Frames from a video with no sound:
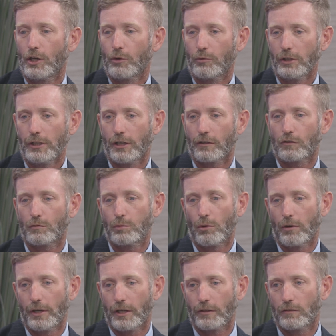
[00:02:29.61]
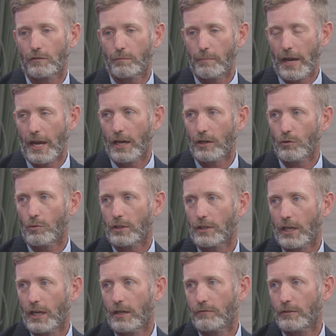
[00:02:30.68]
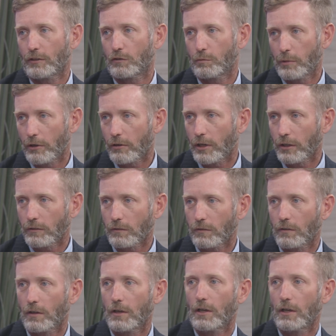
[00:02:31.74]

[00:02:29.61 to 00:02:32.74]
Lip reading: really explore and expand what they've experienced,